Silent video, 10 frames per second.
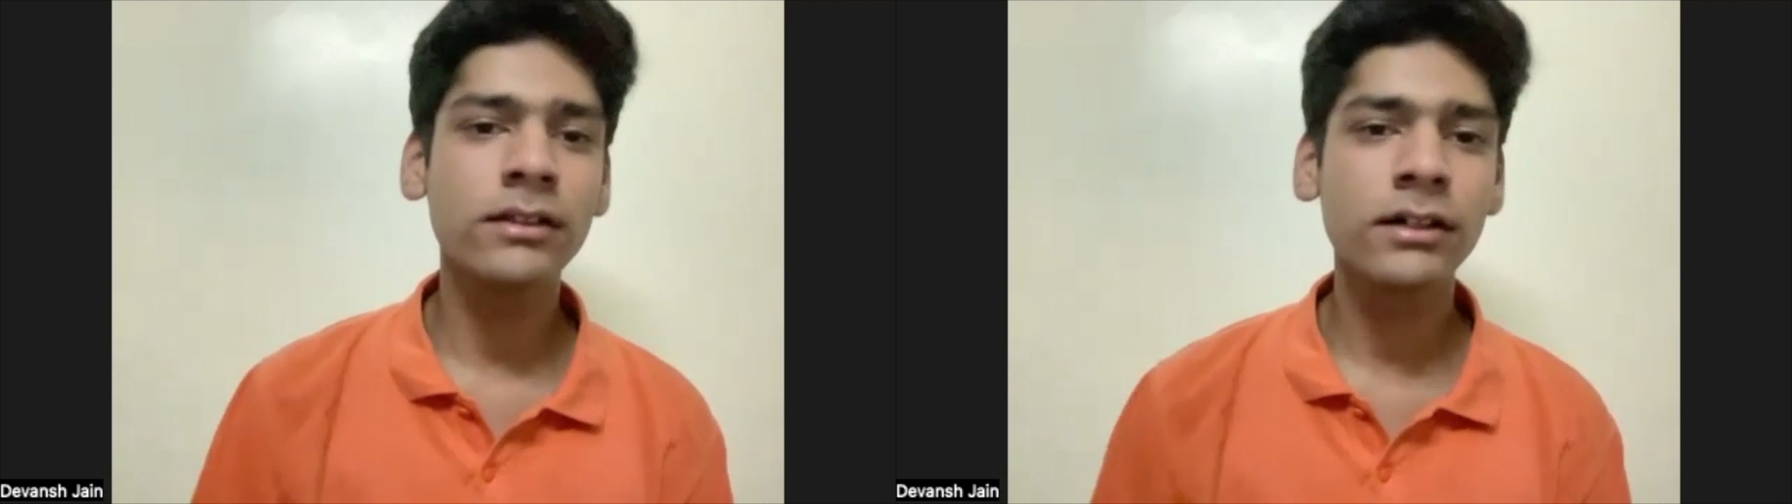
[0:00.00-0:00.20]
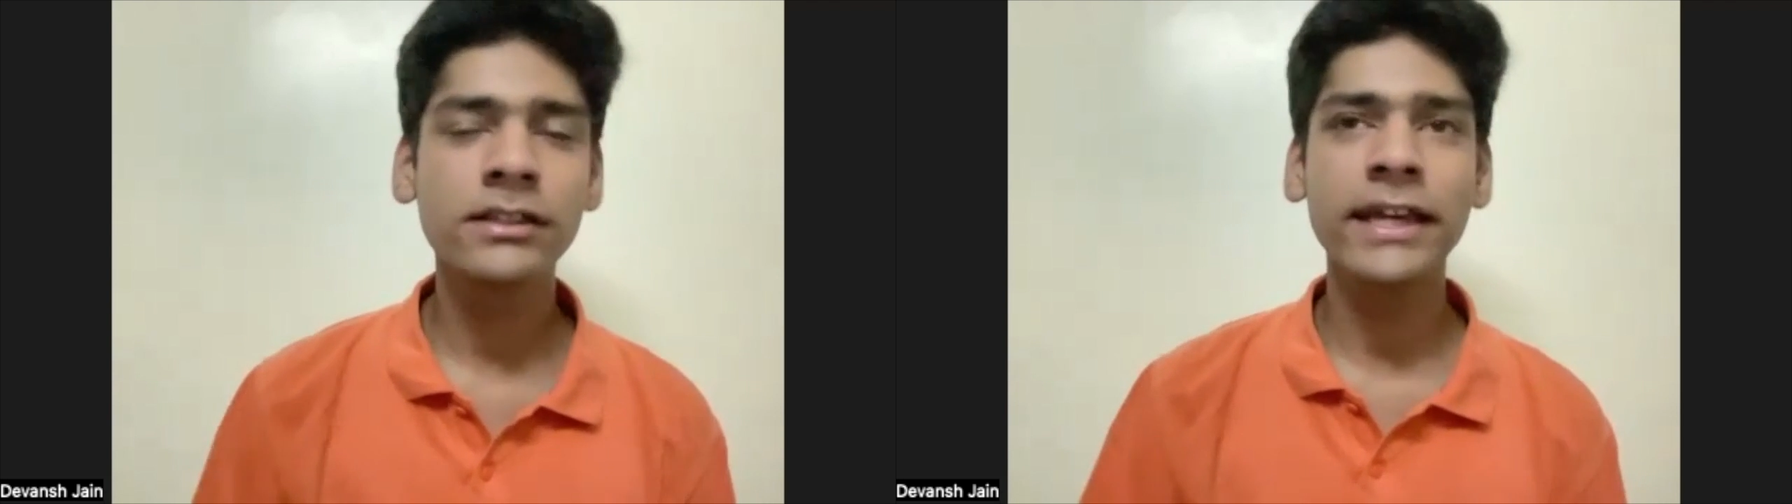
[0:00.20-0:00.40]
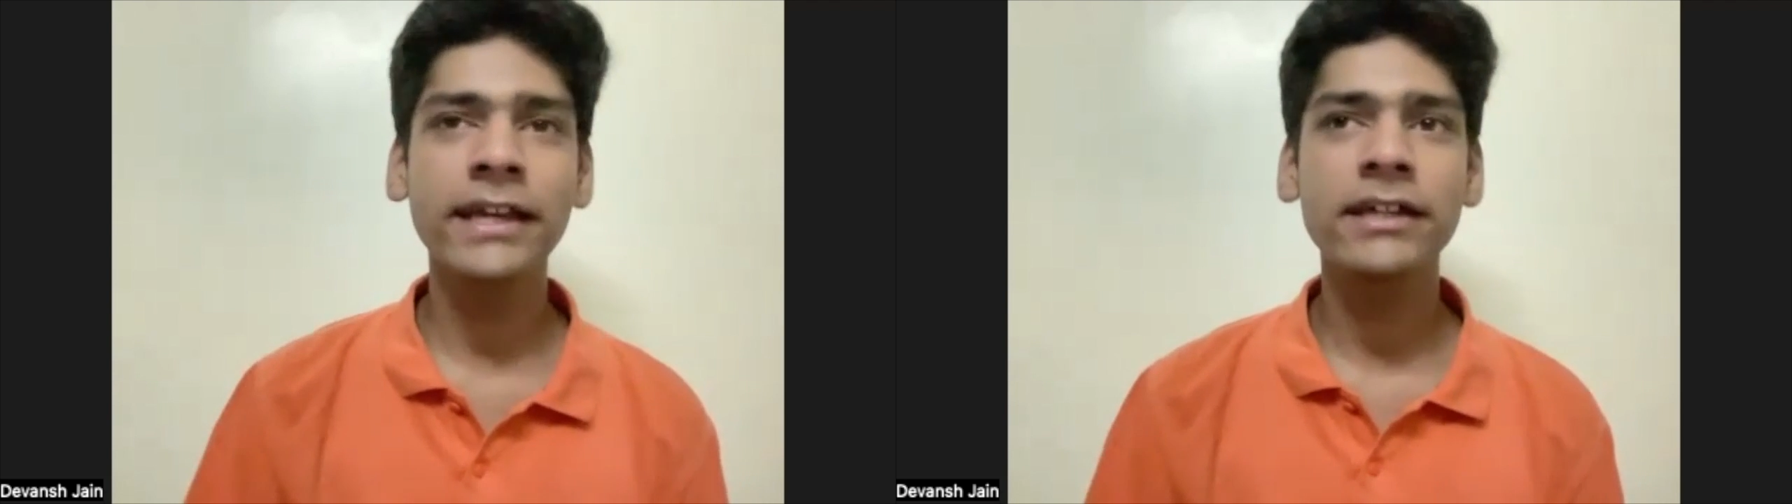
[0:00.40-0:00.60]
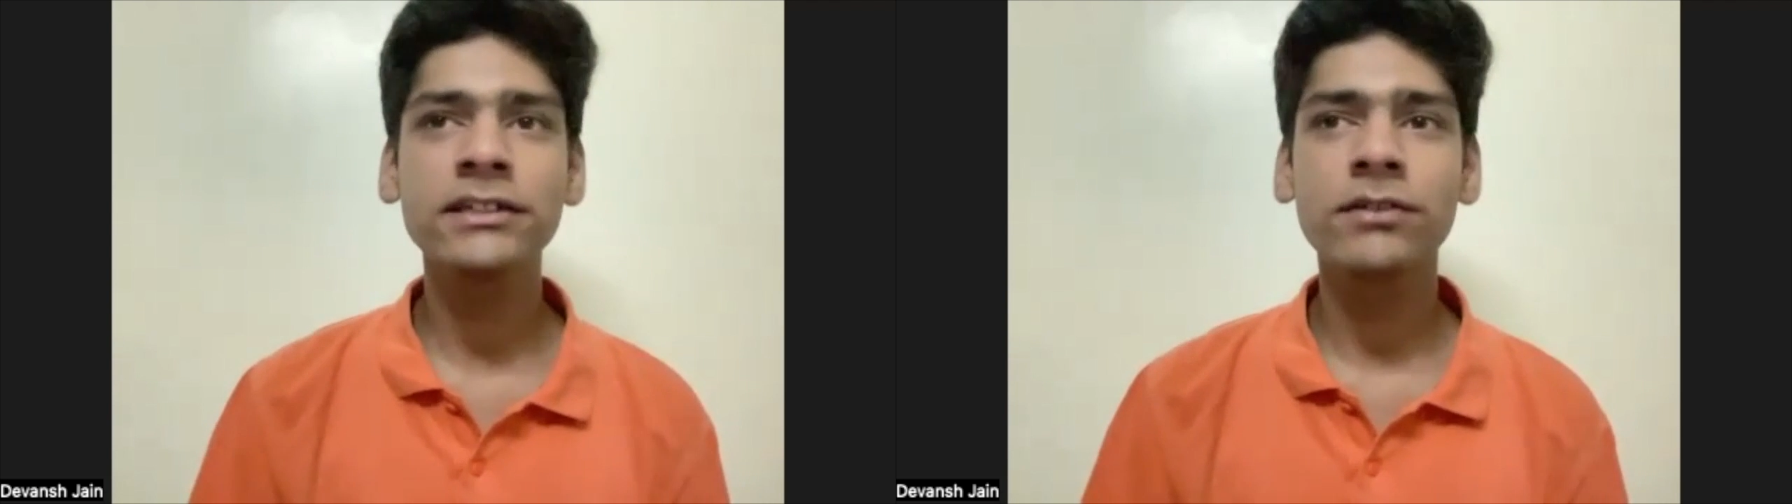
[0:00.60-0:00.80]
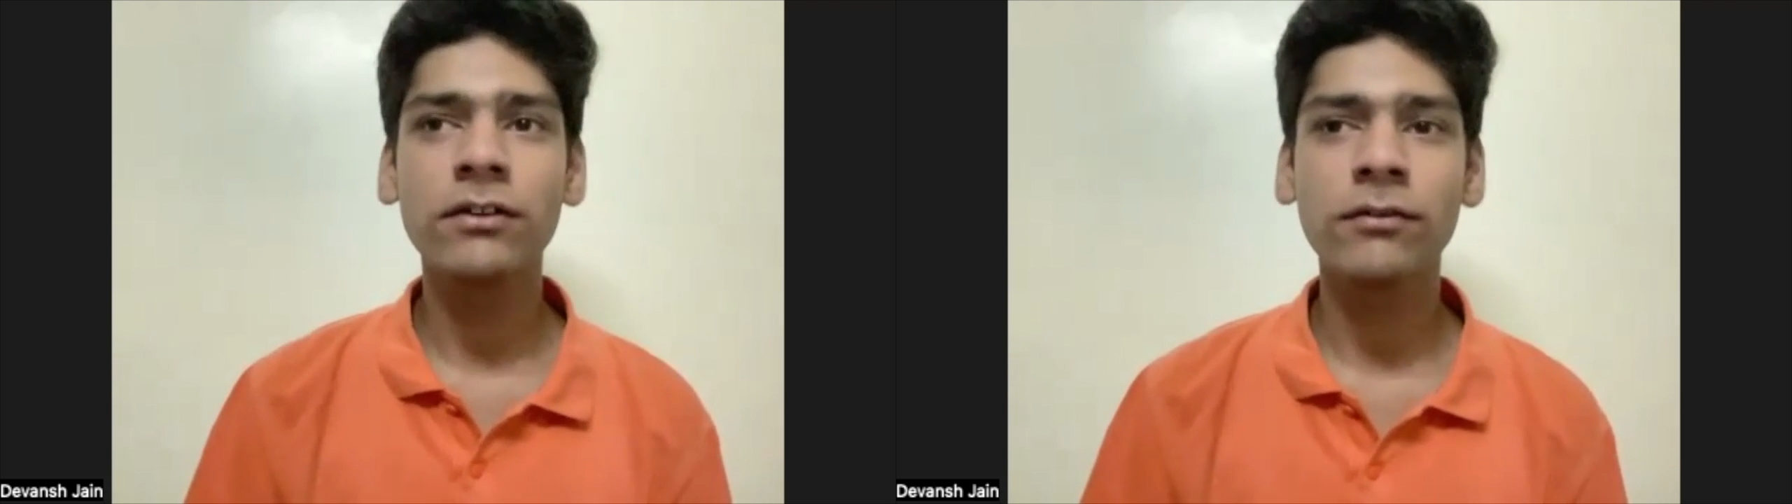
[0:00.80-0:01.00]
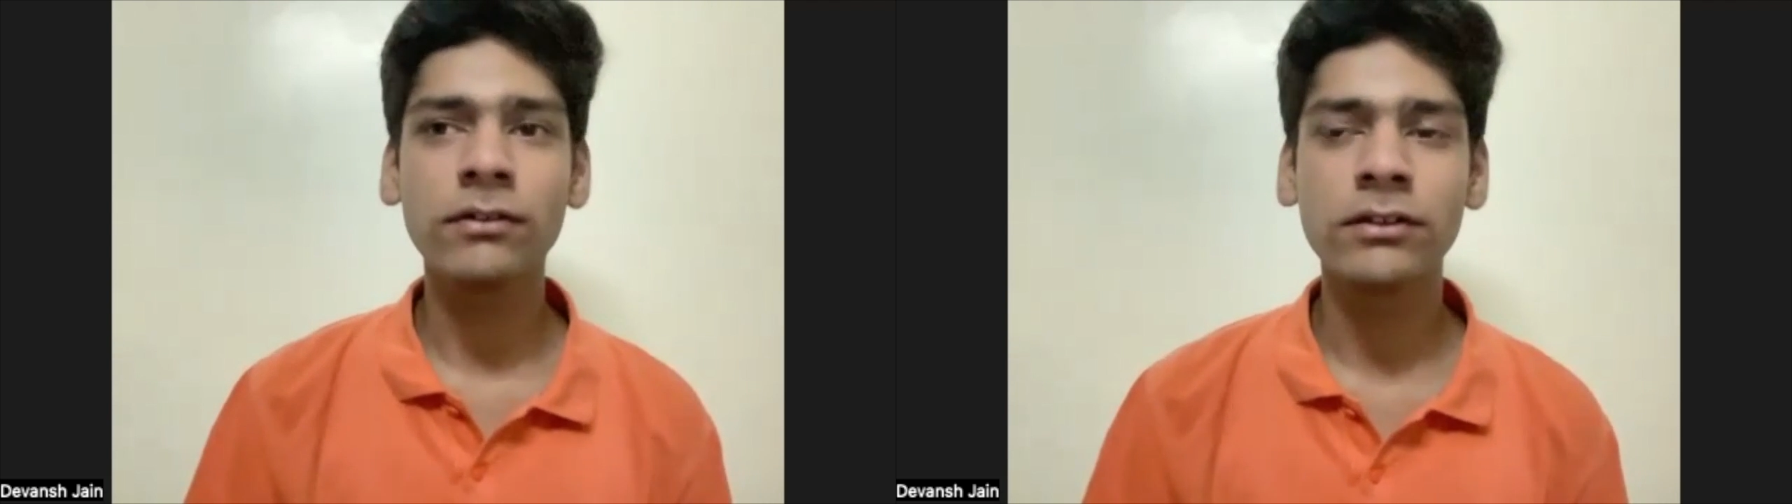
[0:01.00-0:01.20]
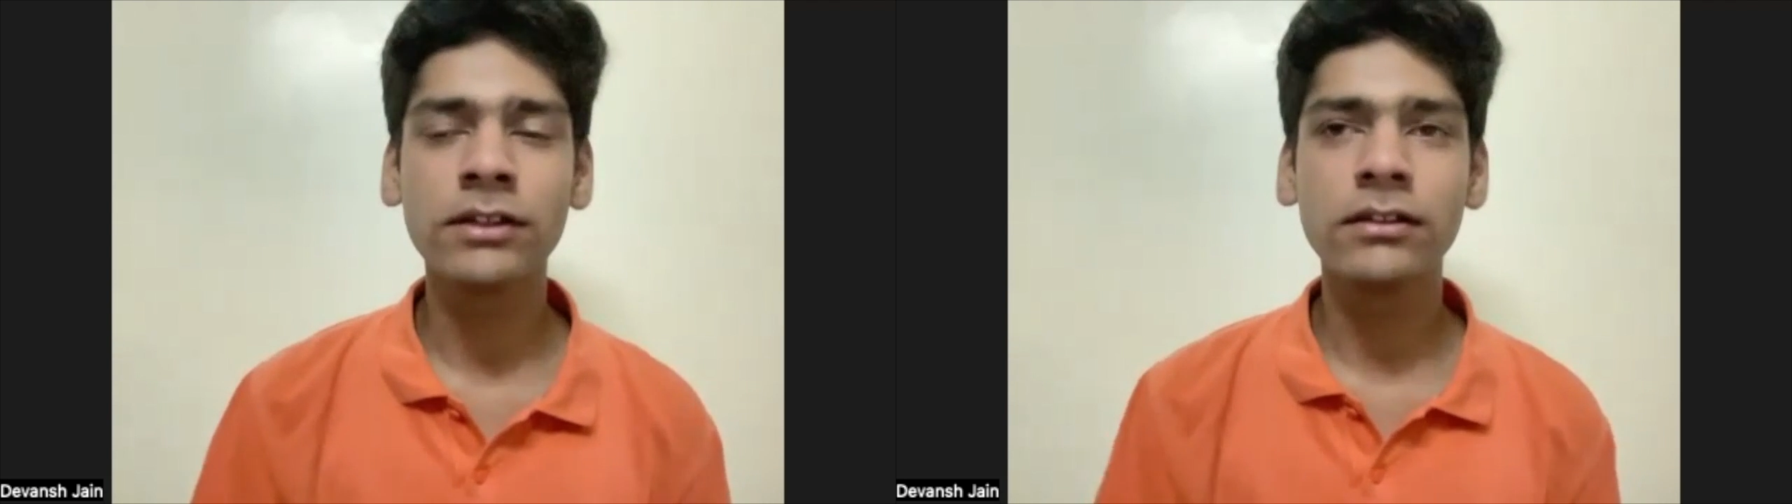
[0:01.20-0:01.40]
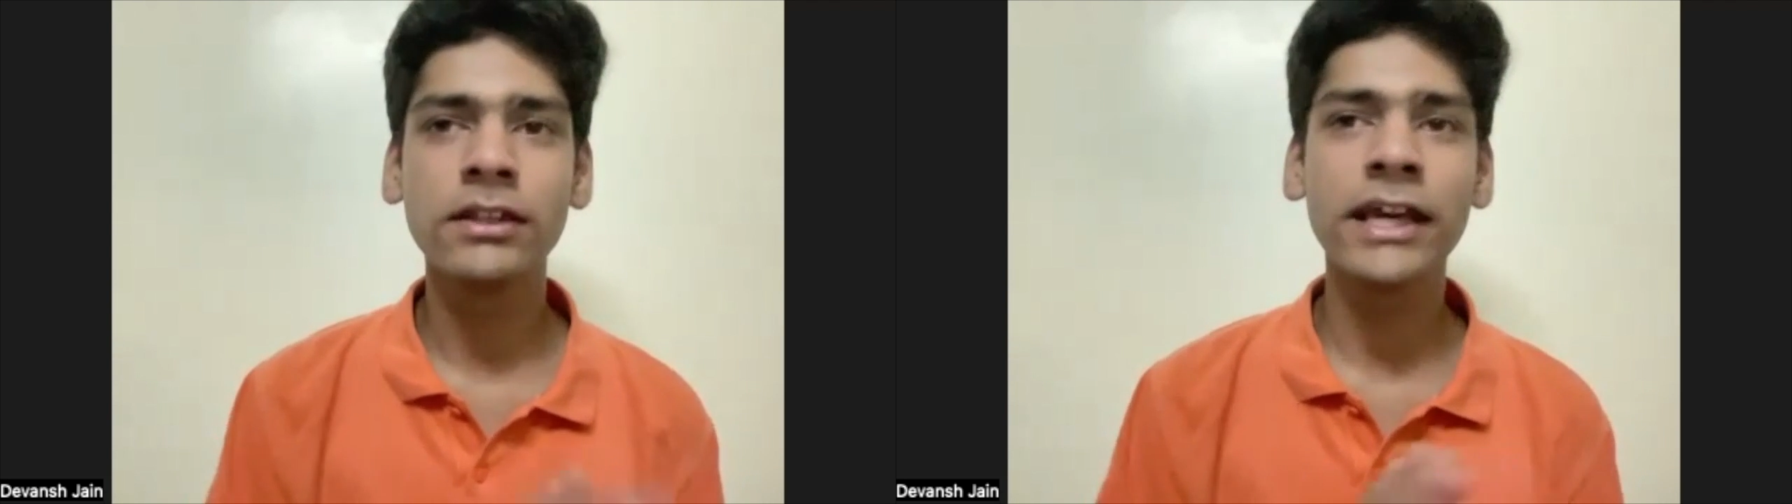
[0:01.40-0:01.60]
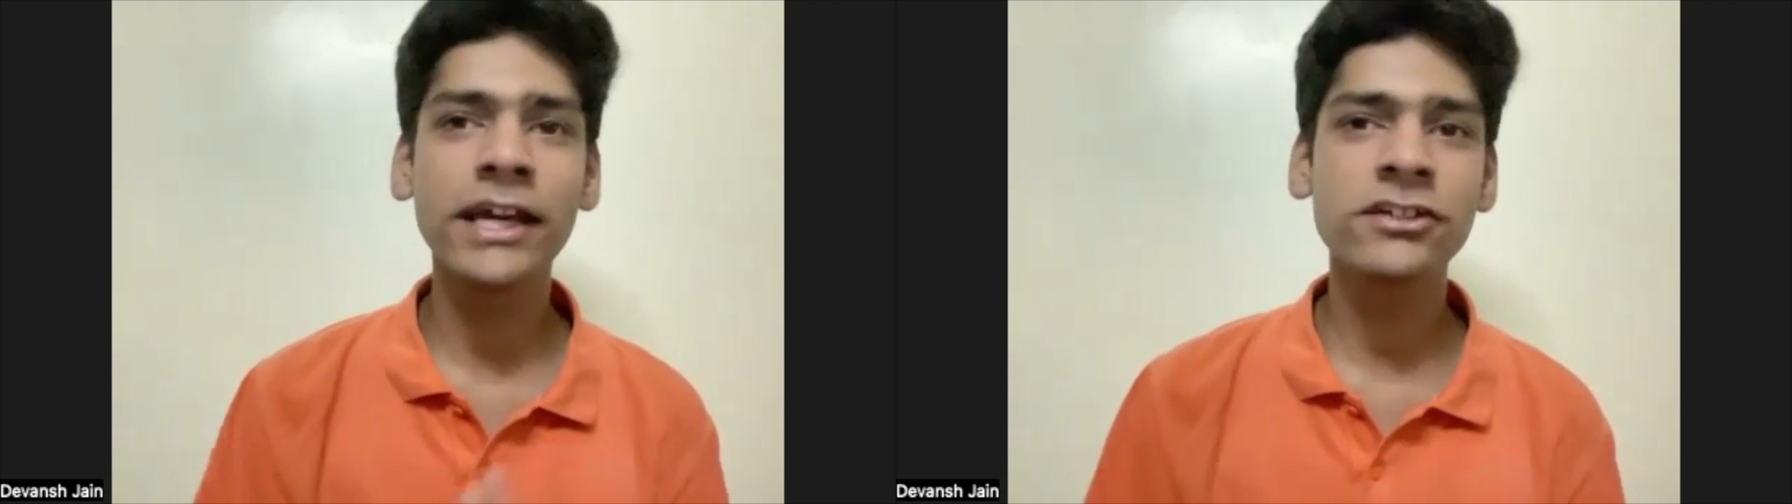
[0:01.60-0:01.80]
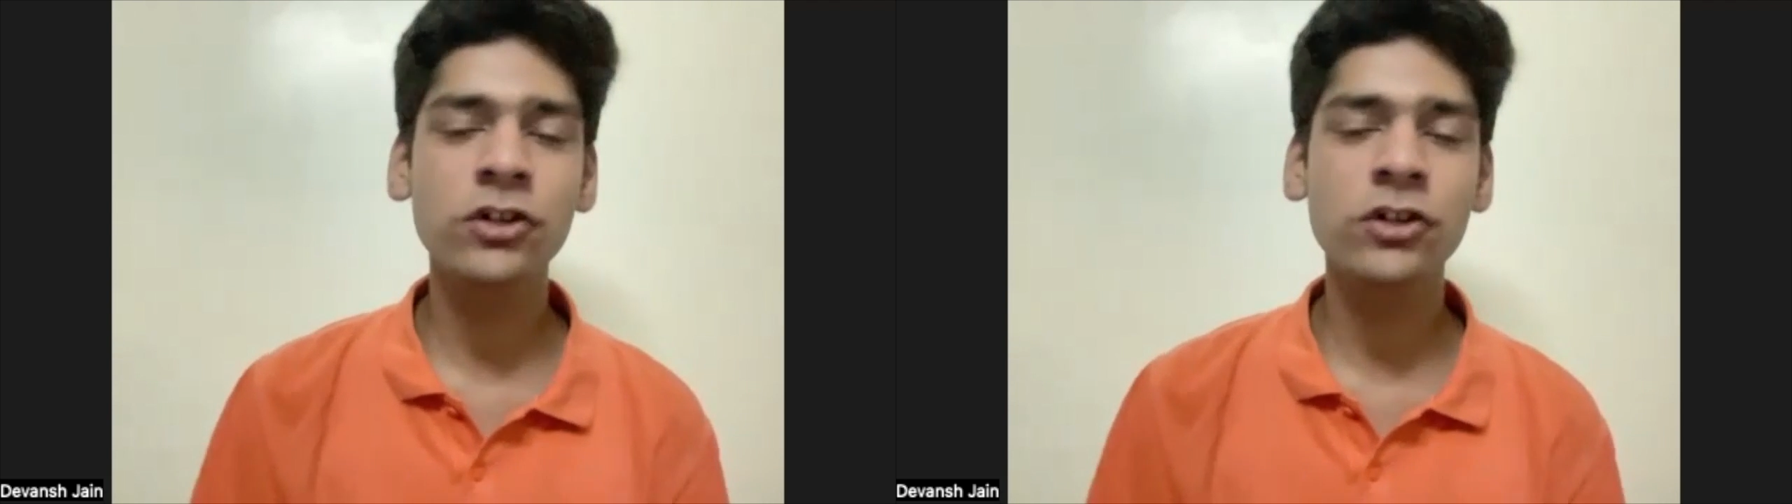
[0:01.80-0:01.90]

thing is, there